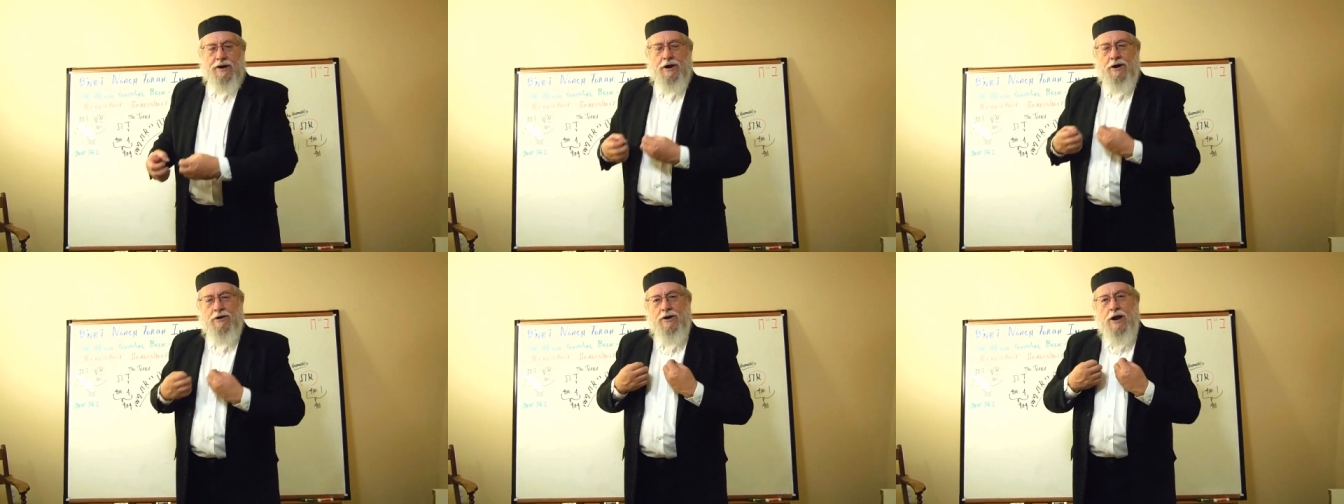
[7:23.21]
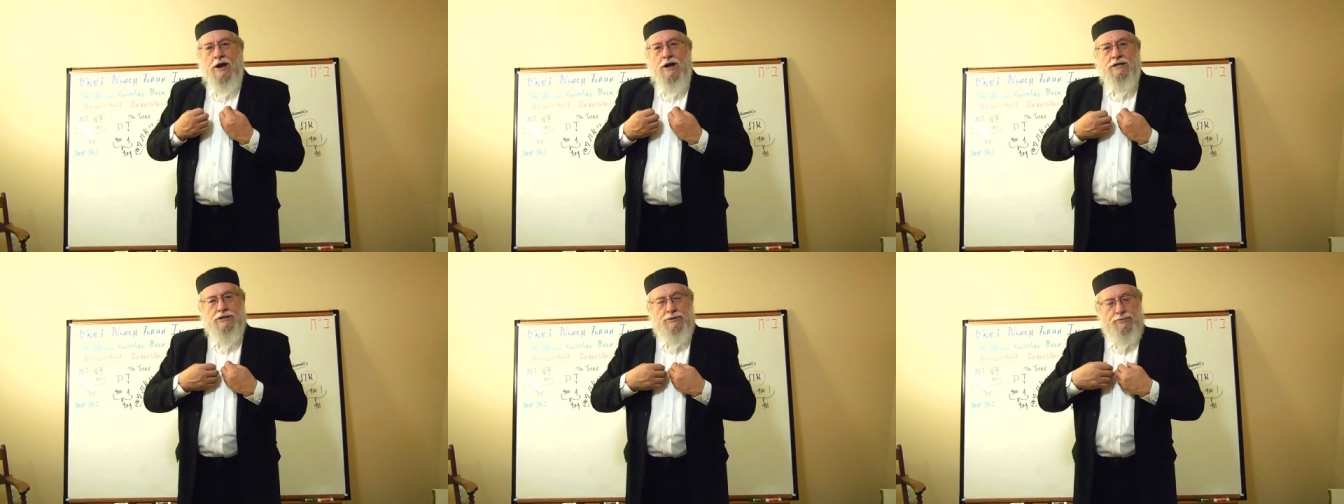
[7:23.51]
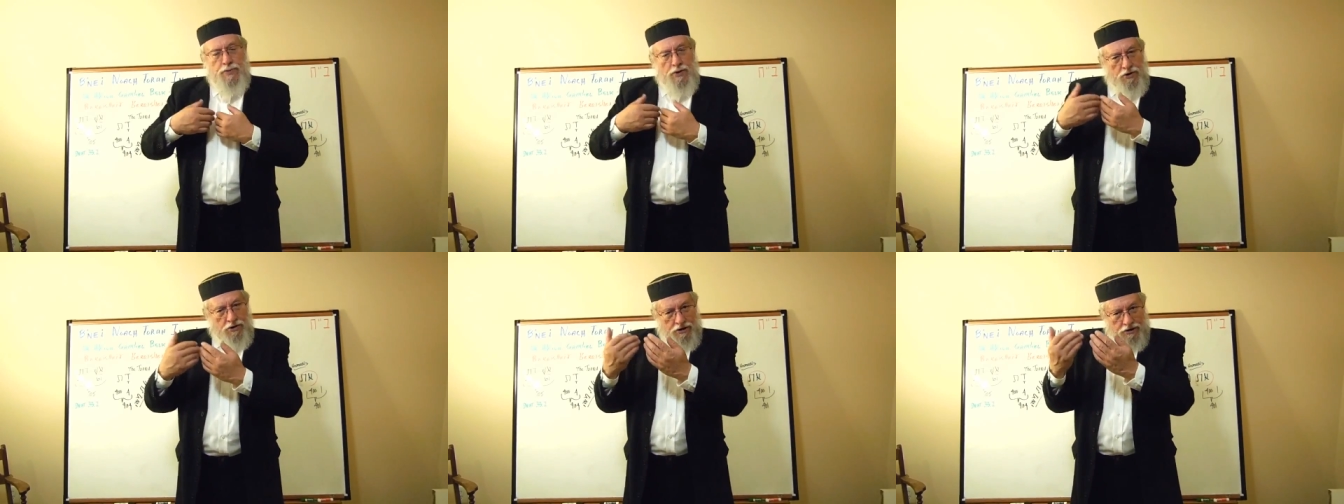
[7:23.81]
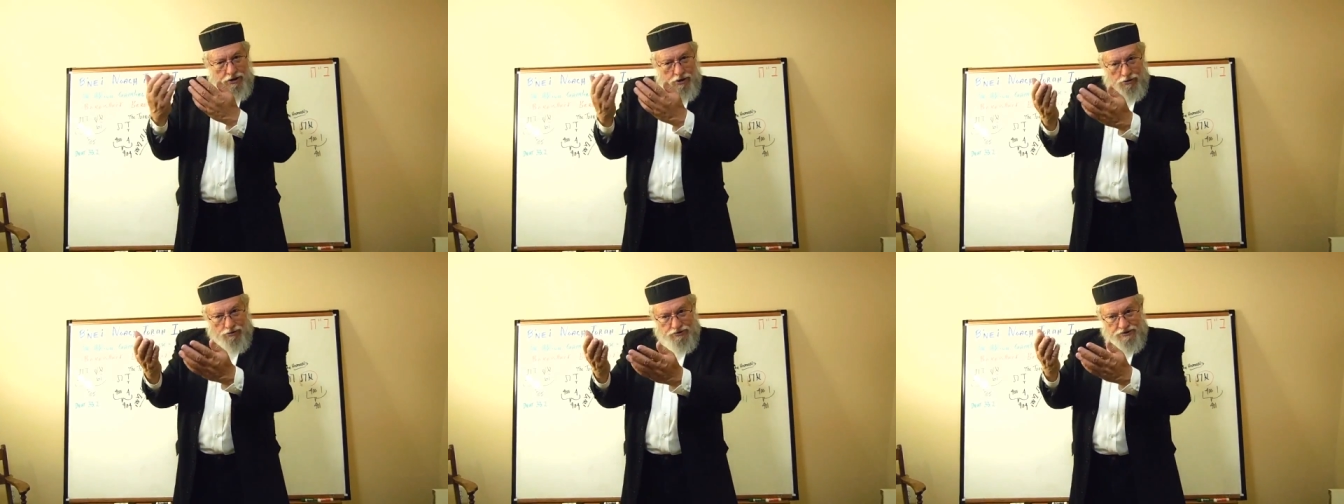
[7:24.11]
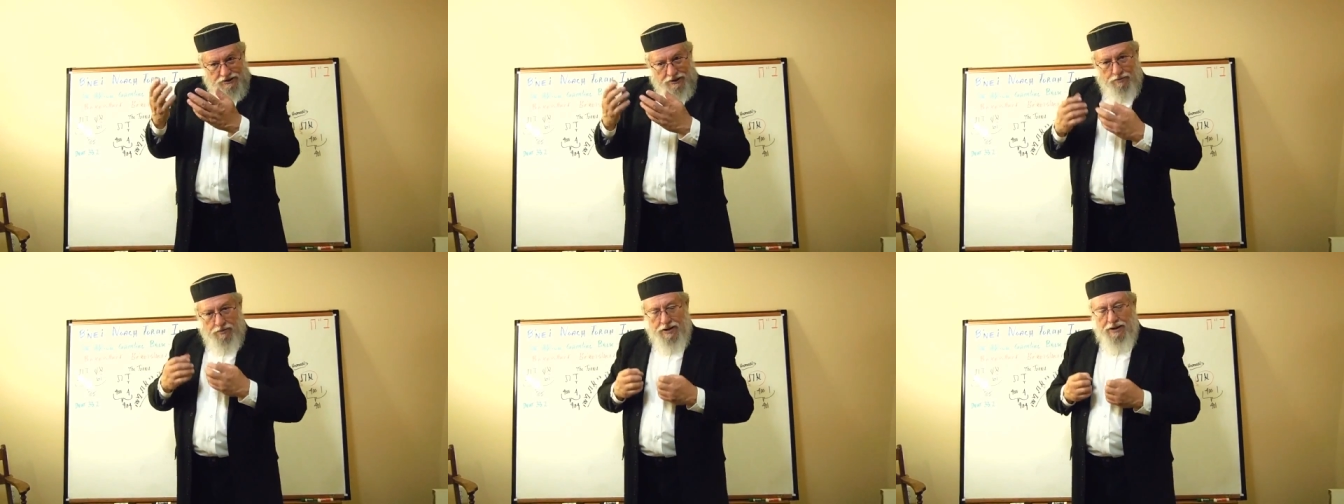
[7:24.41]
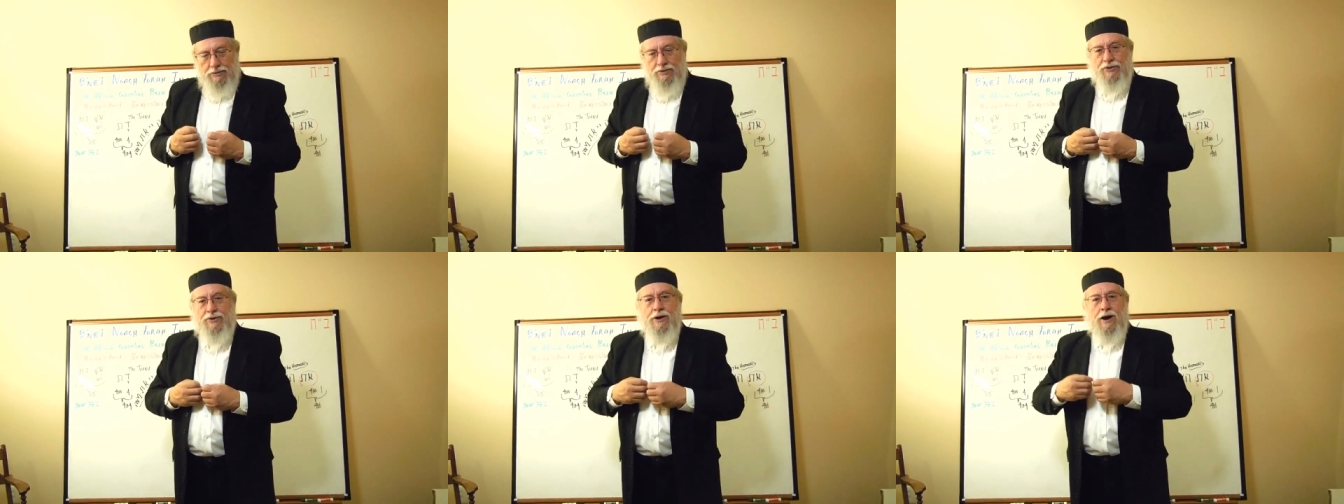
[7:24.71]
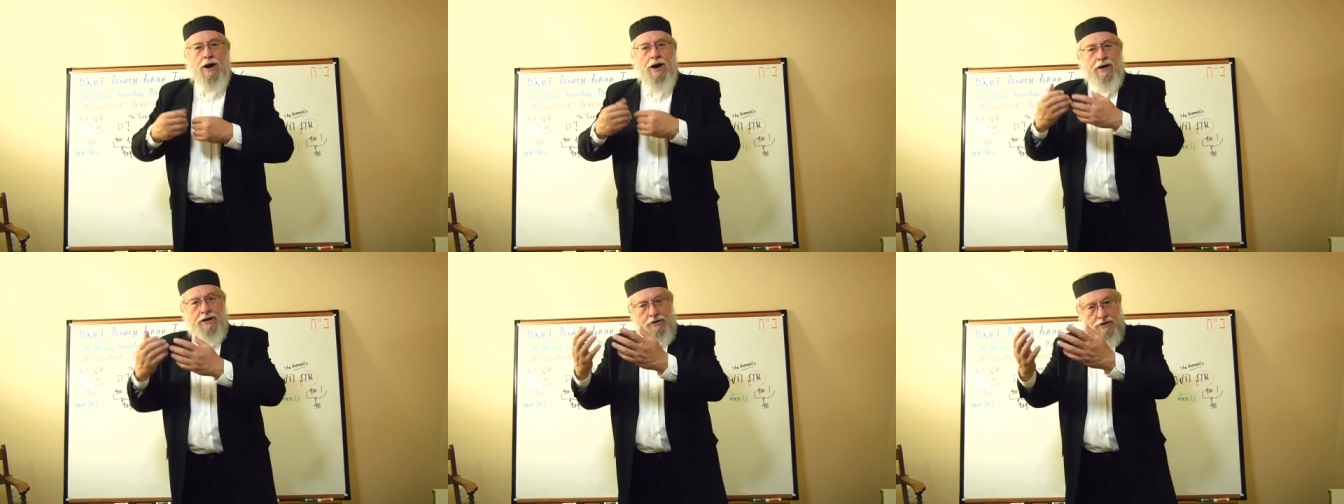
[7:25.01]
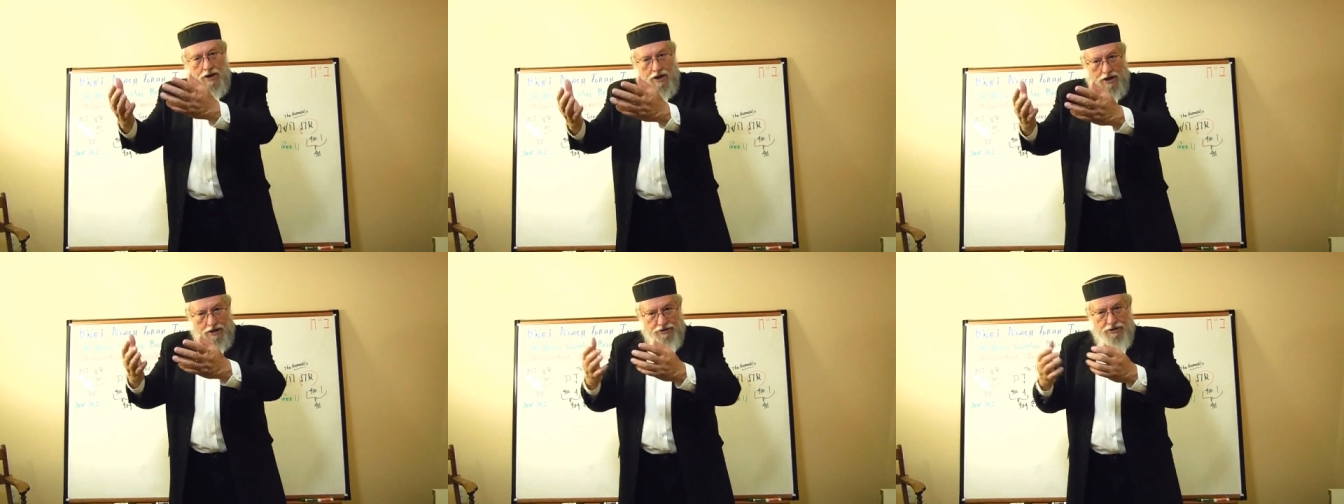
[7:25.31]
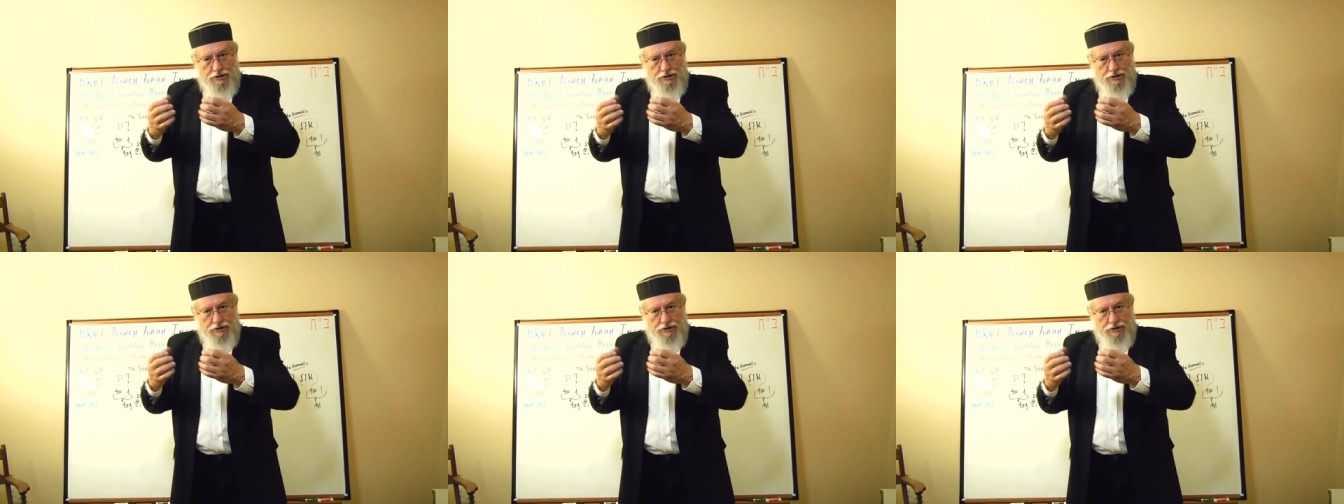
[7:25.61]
but our spirit goes to be with God in the